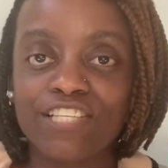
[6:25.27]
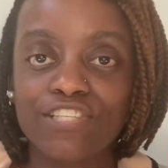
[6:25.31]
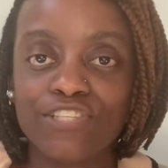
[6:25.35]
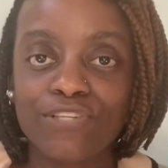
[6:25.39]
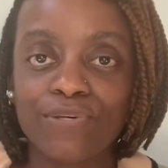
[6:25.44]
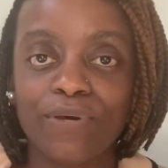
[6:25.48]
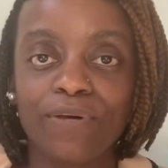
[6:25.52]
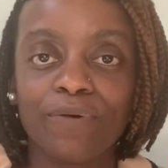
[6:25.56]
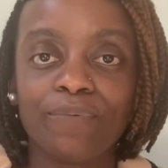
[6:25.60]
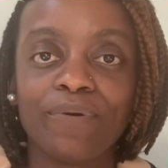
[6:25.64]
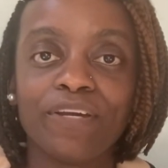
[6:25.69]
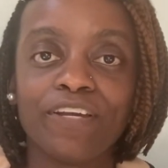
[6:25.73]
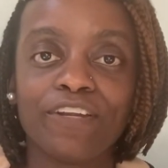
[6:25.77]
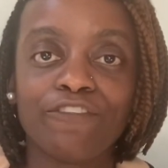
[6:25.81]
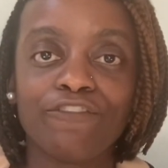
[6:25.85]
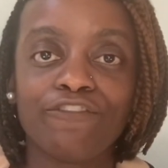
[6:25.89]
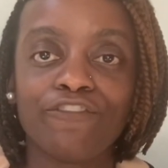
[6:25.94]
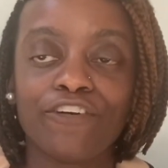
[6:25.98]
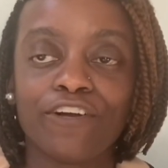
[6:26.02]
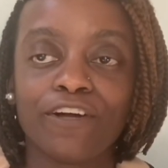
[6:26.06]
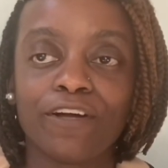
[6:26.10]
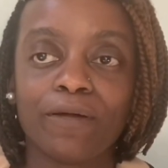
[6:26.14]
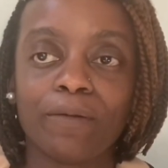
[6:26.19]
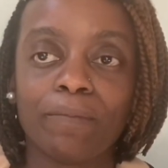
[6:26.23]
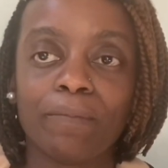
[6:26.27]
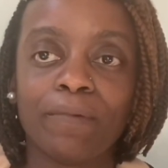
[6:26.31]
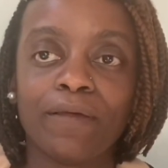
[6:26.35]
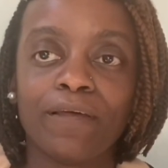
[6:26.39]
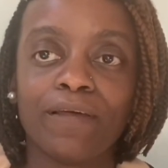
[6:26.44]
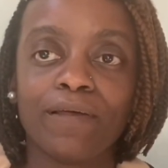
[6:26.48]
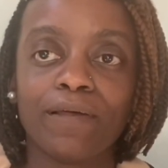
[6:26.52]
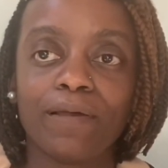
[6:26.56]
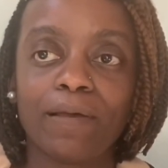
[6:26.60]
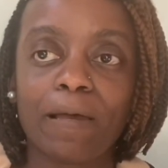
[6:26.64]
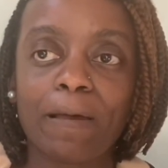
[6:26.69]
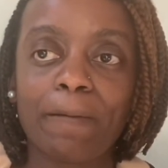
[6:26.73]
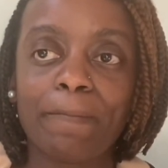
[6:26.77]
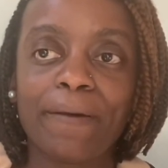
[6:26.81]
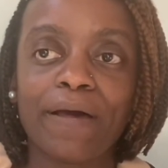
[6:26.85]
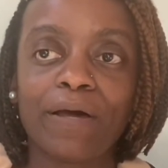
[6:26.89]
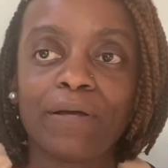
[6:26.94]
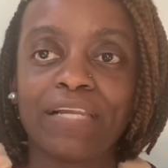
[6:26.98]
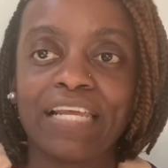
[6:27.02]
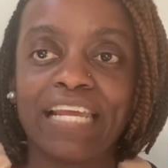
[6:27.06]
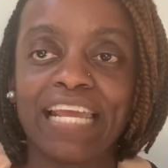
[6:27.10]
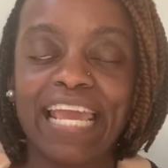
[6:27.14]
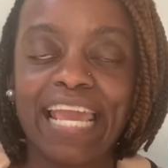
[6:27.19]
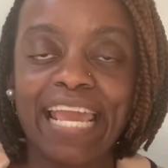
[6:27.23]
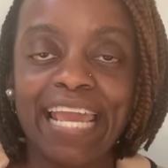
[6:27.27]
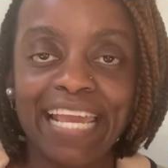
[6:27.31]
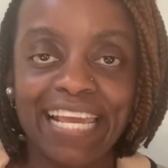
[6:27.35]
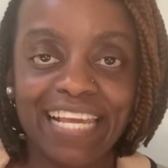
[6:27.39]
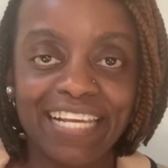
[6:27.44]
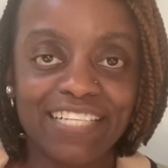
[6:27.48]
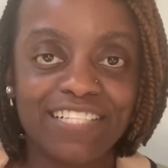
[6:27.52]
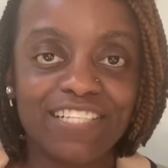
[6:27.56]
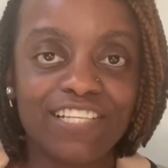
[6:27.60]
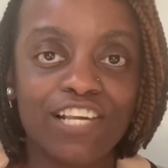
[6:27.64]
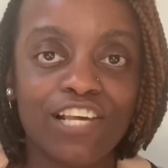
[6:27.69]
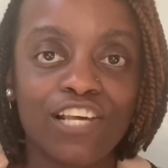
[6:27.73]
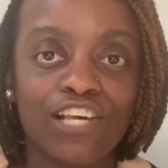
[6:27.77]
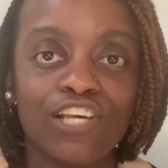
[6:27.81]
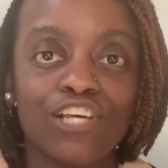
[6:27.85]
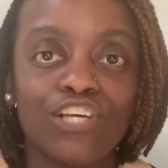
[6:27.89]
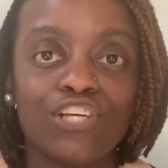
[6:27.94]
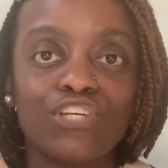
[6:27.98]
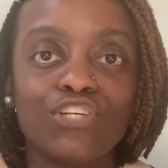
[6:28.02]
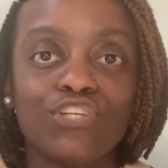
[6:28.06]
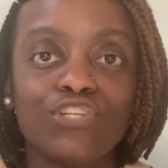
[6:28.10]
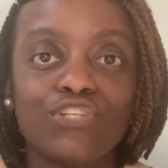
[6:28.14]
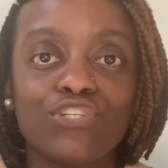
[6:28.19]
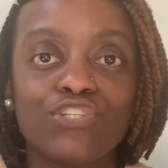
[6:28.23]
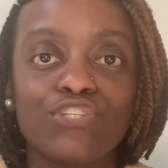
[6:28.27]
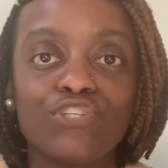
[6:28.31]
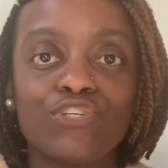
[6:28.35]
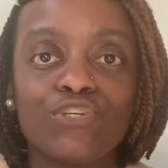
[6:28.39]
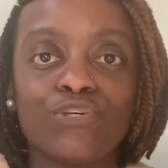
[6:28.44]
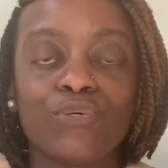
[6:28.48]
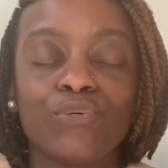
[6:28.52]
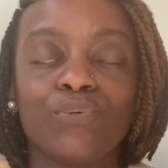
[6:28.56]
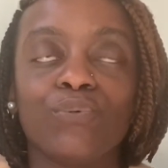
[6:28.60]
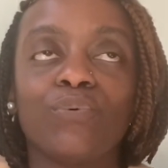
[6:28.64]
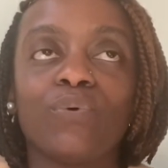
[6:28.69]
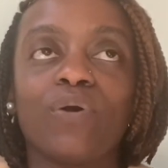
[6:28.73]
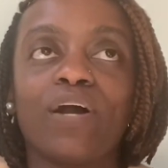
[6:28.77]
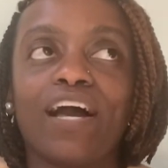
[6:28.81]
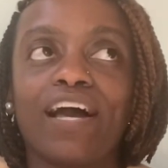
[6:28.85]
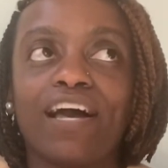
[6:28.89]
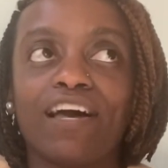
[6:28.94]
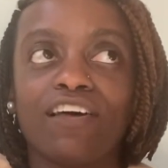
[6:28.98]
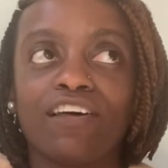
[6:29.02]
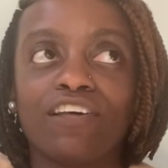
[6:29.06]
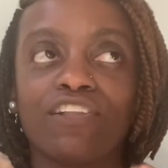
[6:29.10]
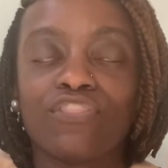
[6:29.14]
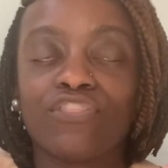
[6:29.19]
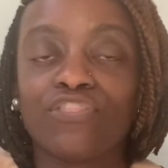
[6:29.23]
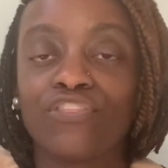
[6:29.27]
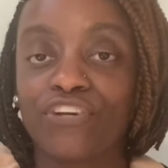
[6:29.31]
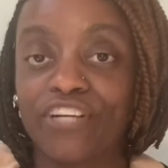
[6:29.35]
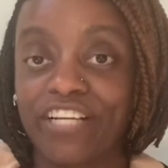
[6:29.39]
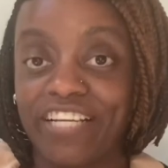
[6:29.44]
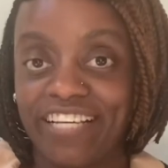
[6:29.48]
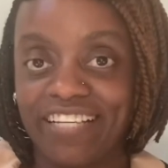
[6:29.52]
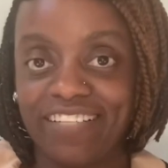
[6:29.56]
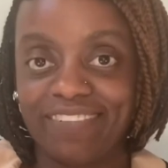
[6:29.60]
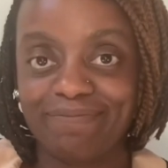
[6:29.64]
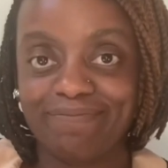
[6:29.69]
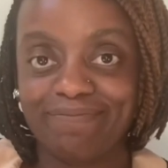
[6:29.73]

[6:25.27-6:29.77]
So it went from about an eight to a three,